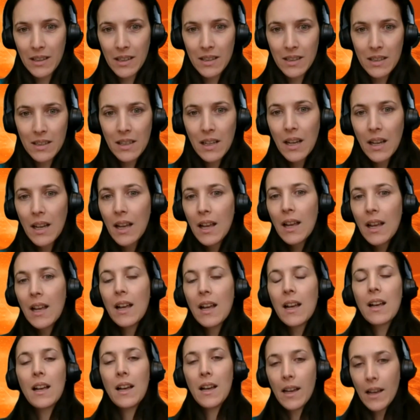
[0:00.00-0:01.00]
like this.
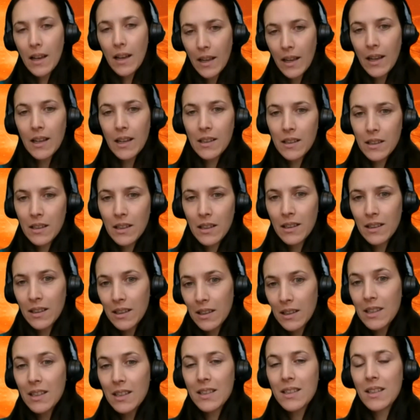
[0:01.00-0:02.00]

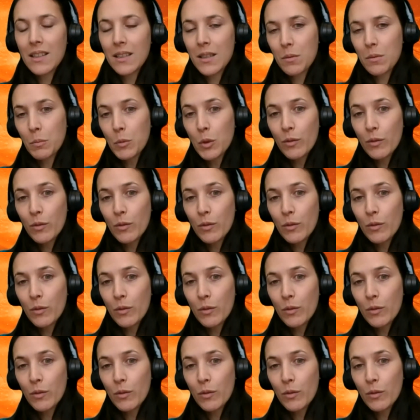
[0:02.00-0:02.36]
And this is